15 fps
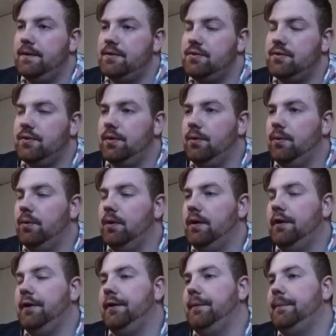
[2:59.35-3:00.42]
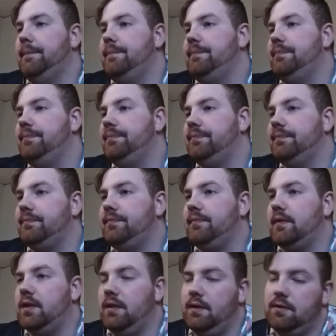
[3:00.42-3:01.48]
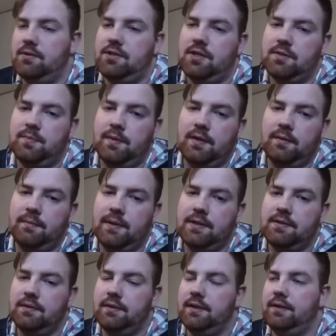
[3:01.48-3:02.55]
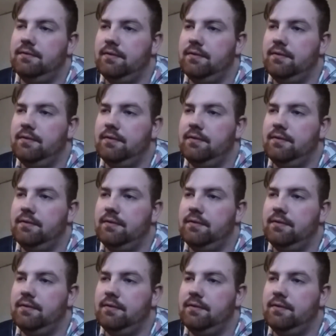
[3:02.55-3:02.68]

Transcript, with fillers: so uh, you know it's just been a mentally